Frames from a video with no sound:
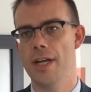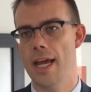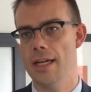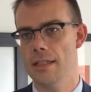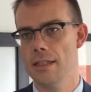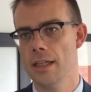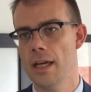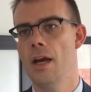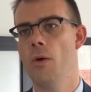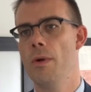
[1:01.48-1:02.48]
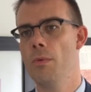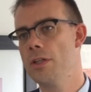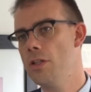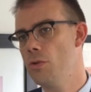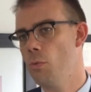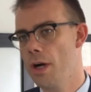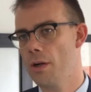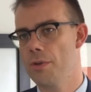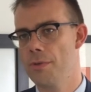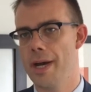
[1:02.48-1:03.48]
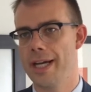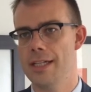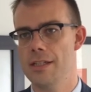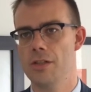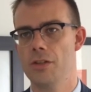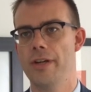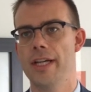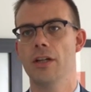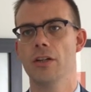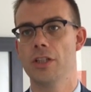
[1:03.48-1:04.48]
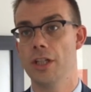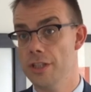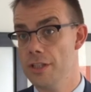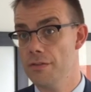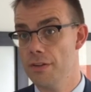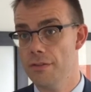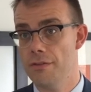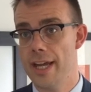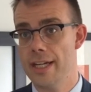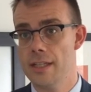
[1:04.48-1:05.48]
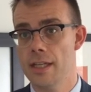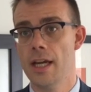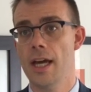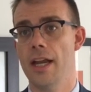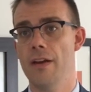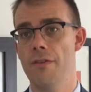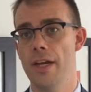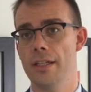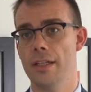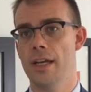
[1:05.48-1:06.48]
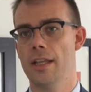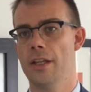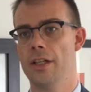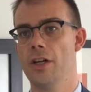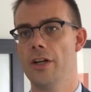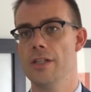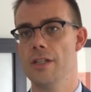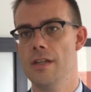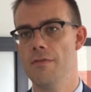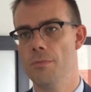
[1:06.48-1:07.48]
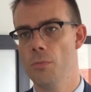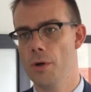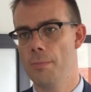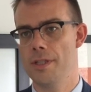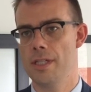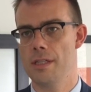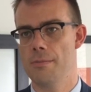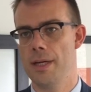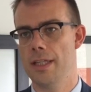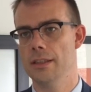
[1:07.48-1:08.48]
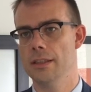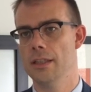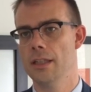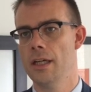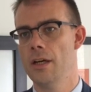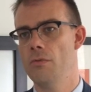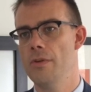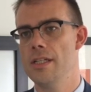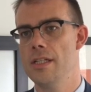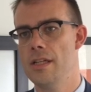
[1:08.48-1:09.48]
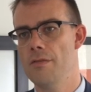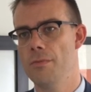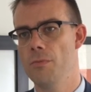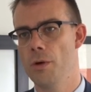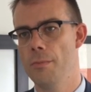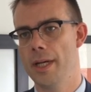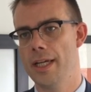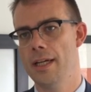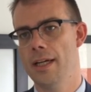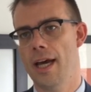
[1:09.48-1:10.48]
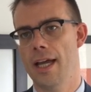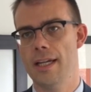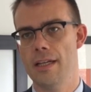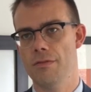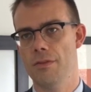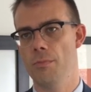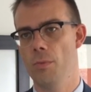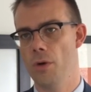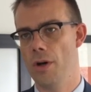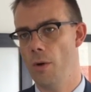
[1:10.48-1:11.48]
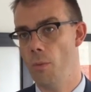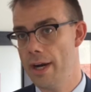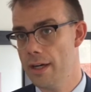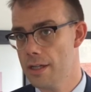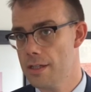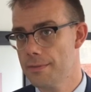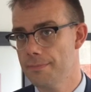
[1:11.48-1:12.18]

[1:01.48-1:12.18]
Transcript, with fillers: end, we wanted to work with Maggie's to create an alternative event, an event that encourages even more participation, raises even more money, and even more awareness.